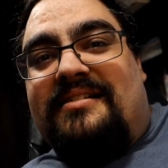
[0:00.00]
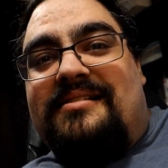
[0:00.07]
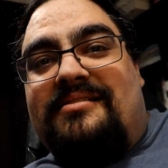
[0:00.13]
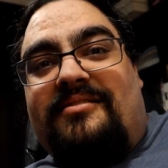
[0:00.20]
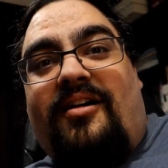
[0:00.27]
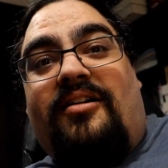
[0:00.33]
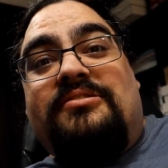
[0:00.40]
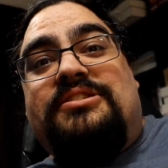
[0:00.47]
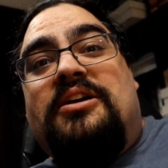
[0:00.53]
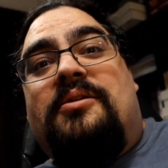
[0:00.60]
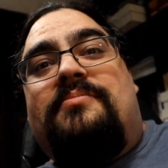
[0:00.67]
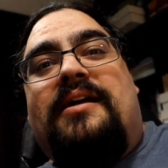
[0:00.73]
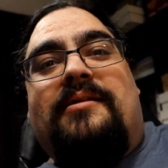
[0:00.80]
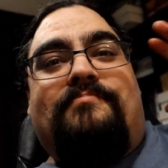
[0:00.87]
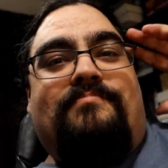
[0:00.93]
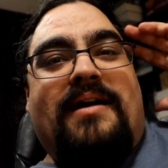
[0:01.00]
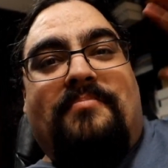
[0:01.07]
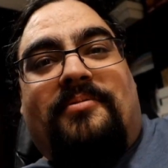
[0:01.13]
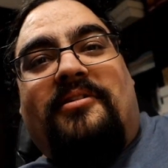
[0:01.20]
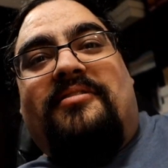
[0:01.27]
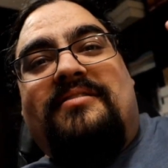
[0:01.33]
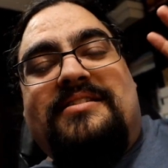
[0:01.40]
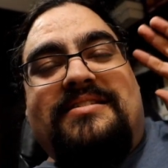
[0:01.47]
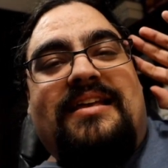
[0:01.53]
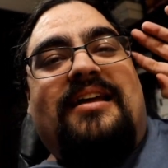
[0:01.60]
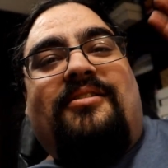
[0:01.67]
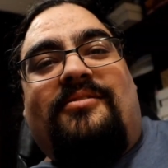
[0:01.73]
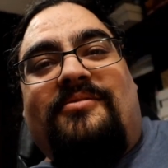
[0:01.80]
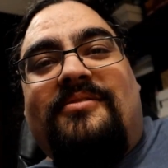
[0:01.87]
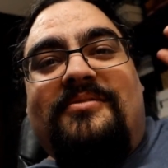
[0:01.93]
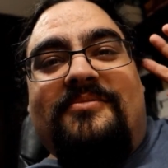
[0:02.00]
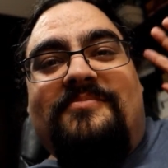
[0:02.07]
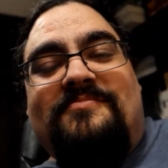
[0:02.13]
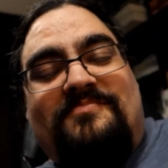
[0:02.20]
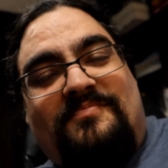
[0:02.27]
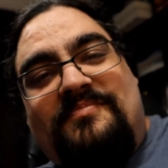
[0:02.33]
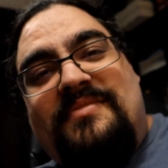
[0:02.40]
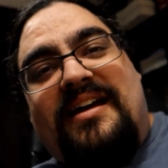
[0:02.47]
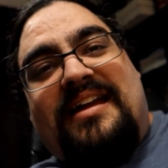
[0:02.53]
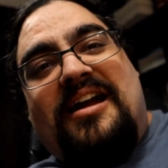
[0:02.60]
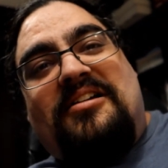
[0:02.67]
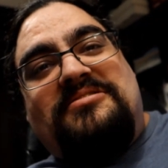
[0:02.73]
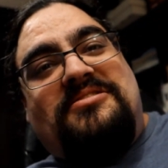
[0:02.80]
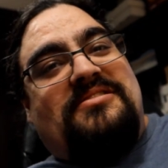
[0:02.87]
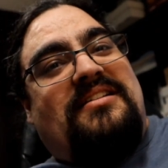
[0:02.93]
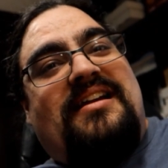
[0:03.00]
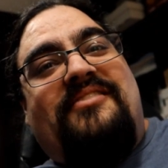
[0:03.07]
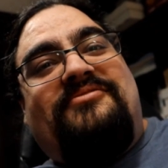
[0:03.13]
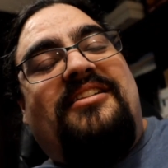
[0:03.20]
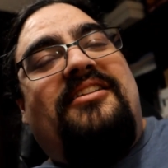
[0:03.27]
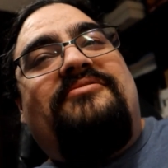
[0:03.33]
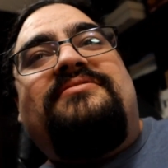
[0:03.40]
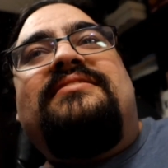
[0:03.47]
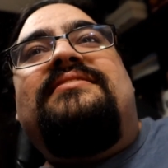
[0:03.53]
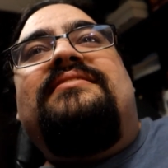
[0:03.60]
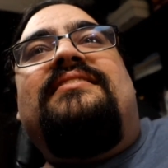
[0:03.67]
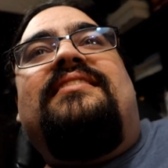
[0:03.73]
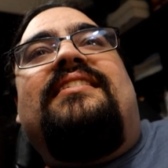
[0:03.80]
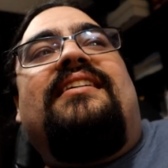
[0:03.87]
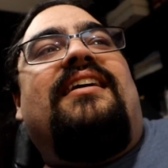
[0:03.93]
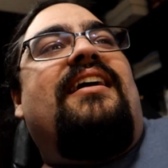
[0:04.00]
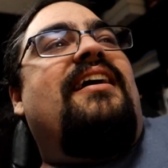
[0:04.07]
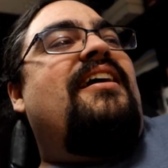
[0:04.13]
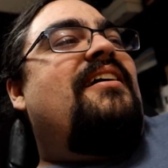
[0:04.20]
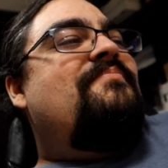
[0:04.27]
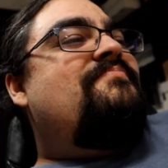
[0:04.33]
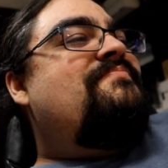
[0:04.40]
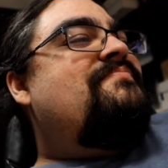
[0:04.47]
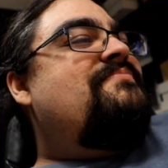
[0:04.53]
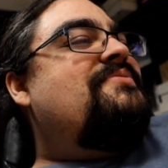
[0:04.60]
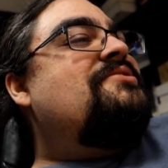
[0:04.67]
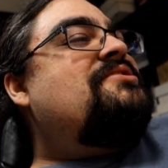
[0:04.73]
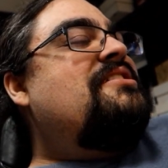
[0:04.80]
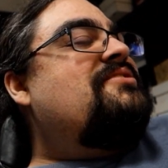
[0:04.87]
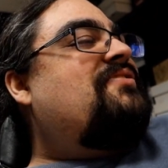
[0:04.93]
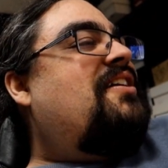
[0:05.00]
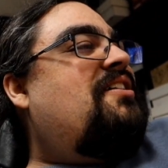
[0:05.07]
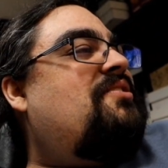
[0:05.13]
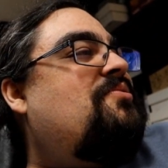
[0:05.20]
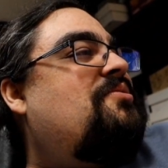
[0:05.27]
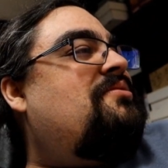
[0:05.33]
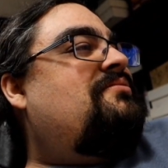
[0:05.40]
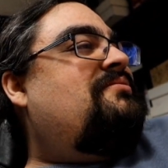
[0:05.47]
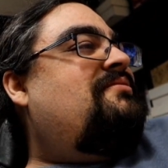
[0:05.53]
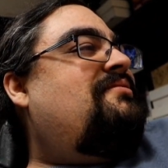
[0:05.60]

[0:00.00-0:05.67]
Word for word: long term, like, Pepper is like a character that I've loved. So she's very cool.